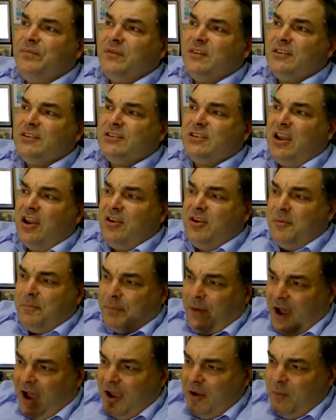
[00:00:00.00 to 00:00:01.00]
So you
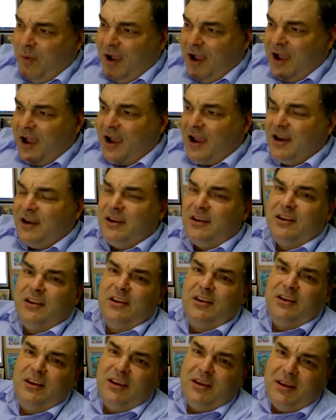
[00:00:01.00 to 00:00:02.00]
buy one,
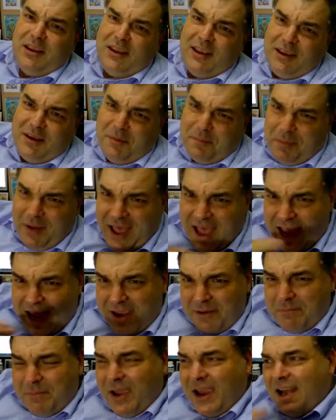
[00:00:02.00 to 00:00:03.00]
you pay
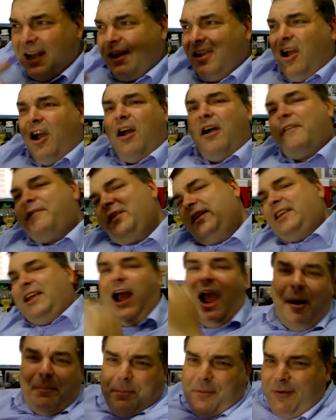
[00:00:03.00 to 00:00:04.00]
it mainly off, and you
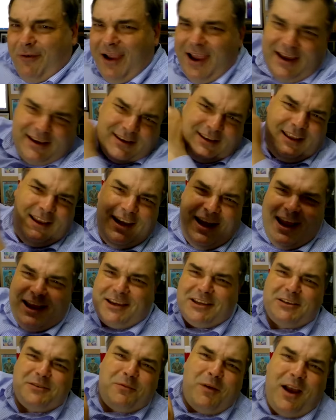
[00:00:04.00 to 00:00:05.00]
upgrade to the
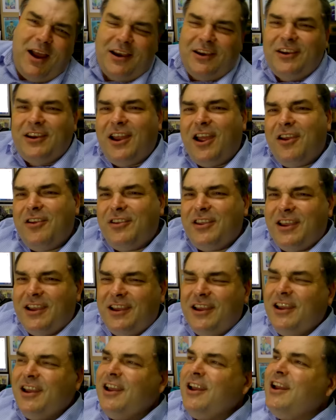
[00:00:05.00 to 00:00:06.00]
next one. You know,
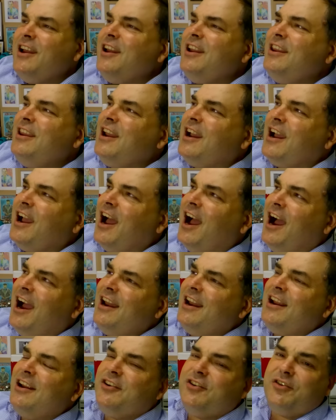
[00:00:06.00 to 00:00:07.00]
you
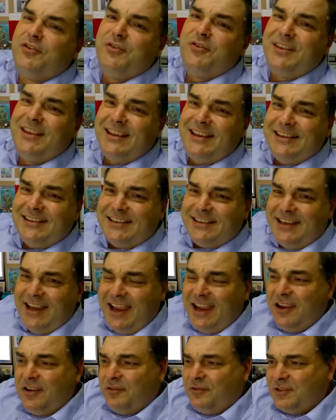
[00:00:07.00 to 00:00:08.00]
kind of do these
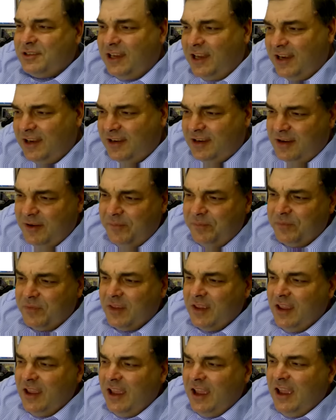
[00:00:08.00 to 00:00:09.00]
deals. And
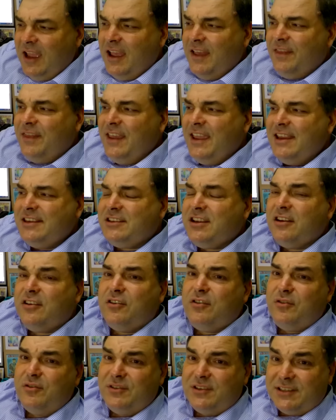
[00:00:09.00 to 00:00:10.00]
these are
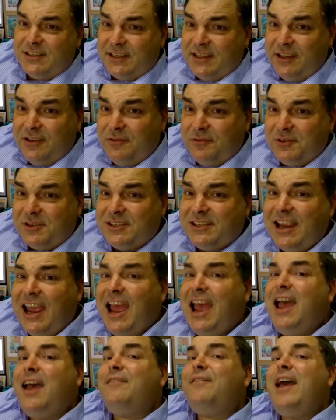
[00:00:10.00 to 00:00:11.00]
good skills to
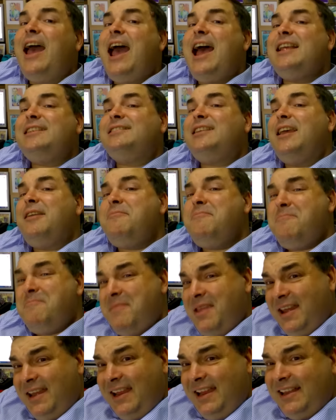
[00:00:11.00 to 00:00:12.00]
have. As a
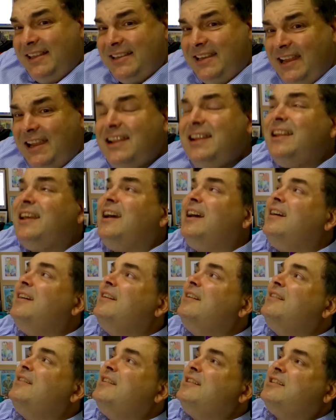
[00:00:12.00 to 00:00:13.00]
mini dealer,
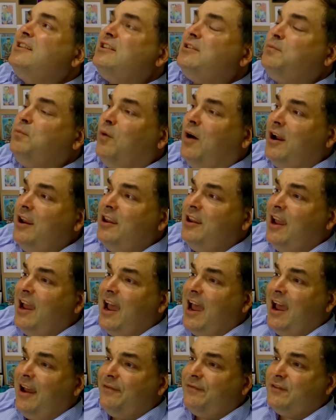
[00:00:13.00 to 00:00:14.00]
this is what you
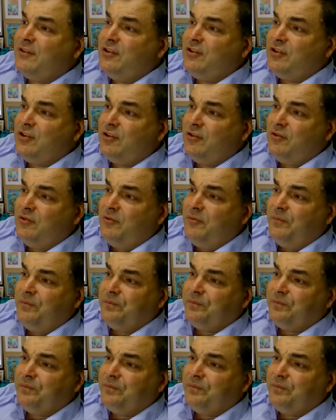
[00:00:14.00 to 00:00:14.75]
have to do.